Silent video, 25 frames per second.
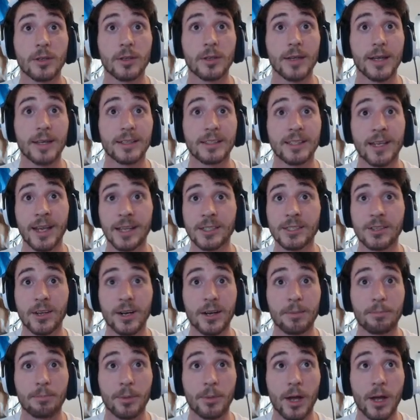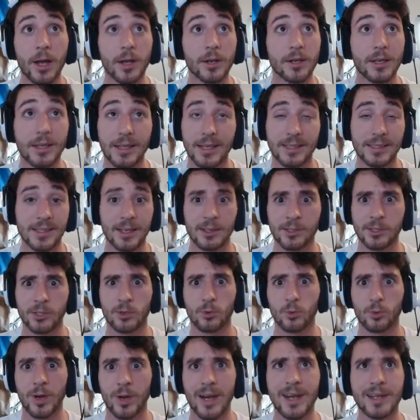Like tits on a butt. That sounds
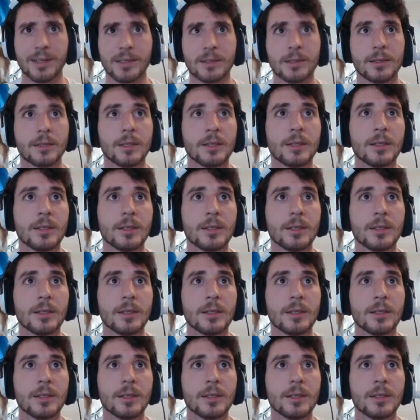great.